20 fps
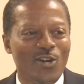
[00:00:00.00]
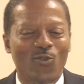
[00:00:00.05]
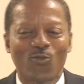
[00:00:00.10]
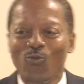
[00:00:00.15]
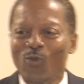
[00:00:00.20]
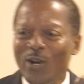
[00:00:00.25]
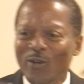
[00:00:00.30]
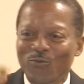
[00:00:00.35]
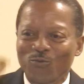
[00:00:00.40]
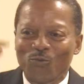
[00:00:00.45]

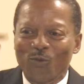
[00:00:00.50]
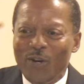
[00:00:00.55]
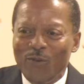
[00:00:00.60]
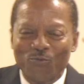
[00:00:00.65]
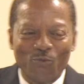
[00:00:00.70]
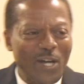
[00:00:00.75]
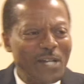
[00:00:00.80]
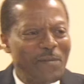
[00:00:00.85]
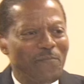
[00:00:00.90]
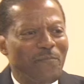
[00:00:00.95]
What, what,
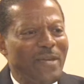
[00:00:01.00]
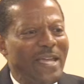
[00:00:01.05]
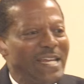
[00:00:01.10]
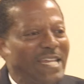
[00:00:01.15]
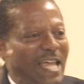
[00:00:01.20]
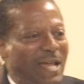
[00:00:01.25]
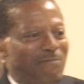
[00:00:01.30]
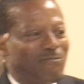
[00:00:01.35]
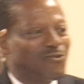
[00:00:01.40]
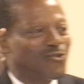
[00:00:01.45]
what made
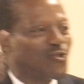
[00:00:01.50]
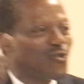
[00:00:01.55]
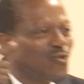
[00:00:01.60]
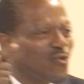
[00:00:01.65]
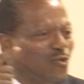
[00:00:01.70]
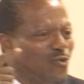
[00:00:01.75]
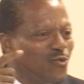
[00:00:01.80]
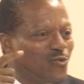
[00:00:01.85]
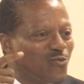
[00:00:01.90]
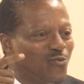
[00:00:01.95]
them do
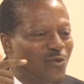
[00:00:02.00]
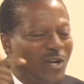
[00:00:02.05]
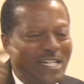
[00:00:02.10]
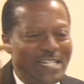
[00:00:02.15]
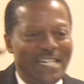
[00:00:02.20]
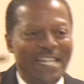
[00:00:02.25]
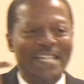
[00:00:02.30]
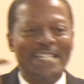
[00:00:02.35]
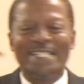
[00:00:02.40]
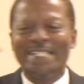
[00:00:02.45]

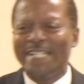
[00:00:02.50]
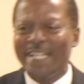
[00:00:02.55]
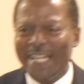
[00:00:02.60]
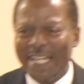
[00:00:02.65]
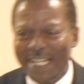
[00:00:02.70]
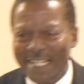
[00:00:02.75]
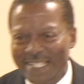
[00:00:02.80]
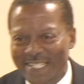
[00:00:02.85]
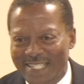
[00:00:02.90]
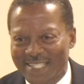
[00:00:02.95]
what they
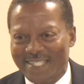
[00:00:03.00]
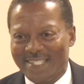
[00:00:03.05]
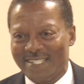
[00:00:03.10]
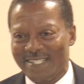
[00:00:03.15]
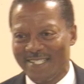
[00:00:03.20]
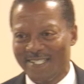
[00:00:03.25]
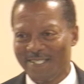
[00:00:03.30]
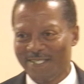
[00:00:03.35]
did?